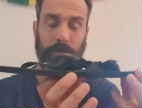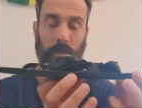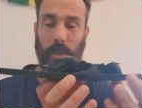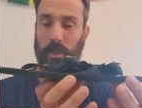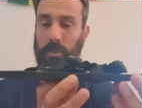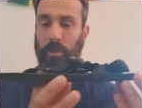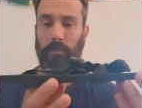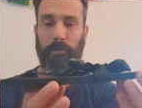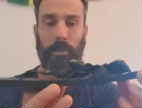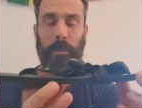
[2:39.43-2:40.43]
It's a good shoe
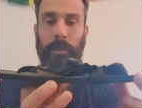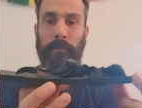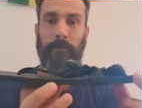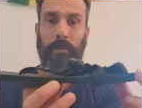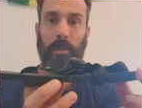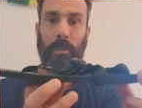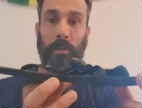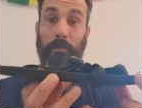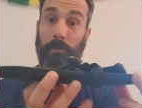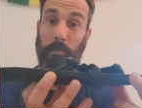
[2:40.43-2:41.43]
for, you
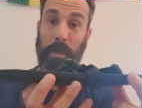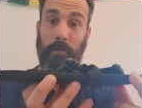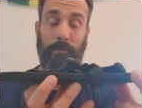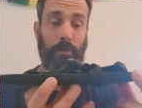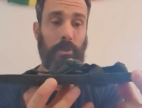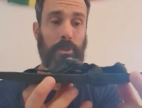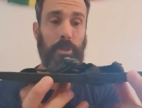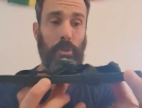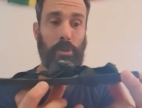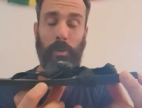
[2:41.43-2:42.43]
know, for me, for
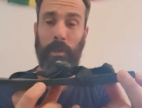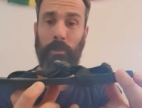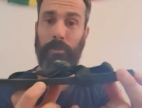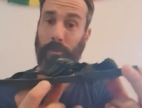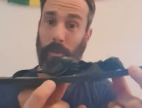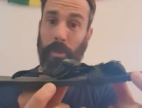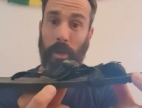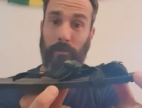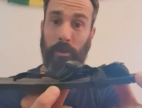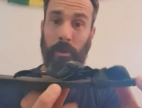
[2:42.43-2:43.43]
shorter runs, for
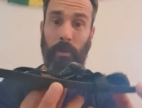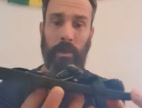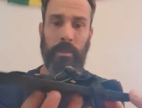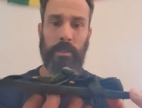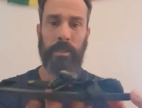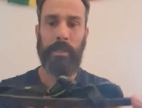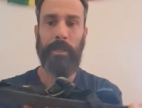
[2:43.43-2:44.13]
recovery runs,